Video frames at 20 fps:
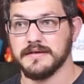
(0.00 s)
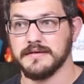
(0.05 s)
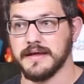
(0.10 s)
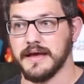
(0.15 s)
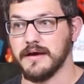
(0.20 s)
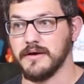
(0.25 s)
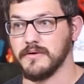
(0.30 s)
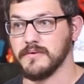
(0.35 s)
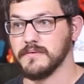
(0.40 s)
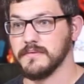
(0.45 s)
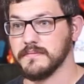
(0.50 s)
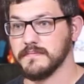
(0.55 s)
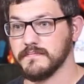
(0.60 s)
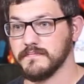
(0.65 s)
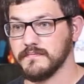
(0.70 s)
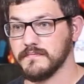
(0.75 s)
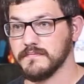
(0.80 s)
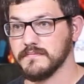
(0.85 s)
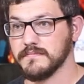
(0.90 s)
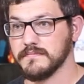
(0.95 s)
Now,
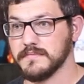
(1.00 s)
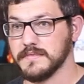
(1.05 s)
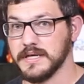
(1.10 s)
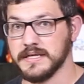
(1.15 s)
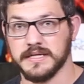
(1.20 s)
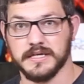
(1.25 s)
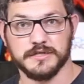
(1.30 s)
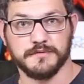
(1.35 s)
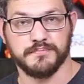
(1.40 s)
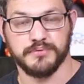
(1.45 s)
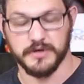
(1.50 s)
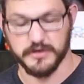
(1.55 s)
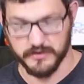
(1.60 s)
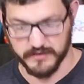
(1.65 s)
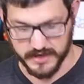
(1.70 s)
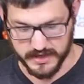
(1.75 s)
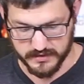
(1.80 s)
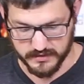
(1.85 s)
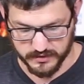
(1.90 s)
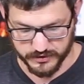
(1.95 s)
it does print
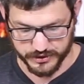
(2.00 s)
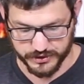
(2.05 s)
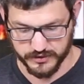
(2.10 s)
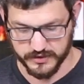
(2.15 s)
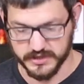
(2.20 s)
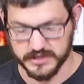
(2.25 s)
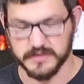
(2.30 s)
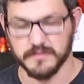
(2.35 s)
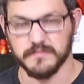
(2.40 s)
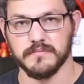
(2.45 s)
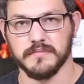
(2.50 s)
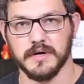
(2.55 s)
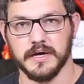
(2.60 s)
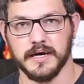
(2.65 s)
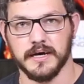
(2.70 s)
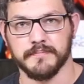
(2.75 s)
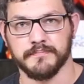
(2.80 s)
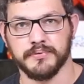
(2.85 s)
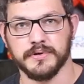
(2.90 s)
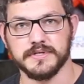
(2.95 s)
great. I'll show you some
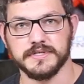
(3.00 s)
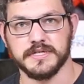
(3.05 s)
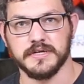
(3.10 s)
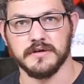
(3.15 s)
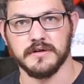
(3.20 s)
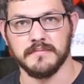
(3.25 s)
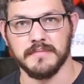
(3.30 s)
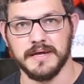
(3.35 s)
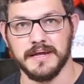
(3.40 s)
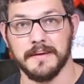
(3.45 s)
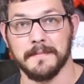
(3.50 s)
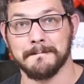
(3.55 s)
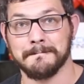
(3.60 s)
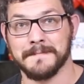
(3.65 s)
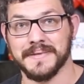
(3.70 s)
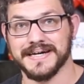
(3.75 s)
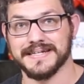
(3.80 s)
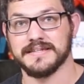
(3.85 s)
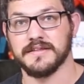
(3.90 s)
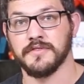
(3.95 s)
prints here in a minute,
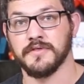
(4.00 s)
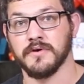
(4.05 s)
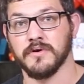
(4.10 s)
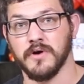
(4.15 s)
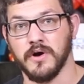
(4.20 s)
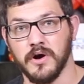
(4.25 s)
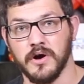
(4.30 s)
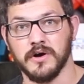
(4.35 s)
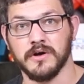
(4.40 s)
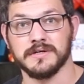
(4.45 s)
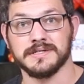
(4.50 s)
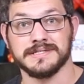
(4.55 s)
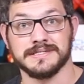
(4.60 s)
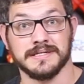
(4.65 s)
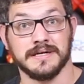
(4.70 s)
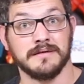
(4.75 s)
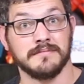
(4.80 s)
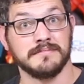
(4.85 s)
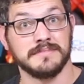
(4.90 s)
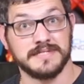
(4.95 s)
but there are
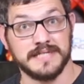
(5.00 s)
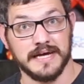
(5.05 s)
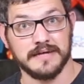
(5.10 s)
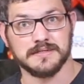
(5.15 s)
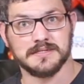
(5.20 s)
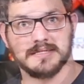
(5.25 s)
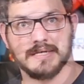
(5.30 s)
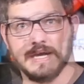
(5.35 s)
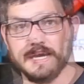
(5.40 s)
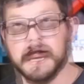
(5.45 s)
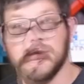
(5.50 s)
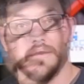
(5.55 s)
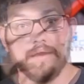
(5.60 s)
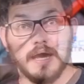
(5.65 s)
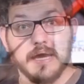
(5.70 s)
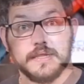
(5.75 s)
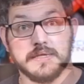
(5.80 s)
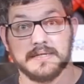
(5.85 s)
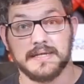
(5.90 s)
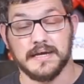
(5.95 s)
some downsides.
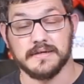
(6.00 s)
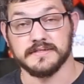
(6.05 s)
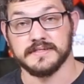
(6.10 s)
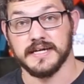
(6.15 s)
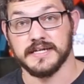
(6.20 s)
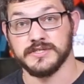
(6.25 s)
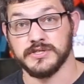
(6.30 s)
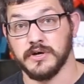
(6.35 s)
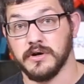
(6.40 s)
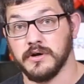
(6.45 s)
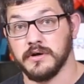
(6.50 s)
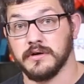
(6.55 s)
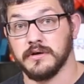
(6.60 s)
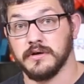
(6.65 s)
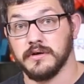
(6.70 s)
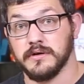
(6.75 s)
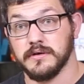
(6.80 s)
And the downsides are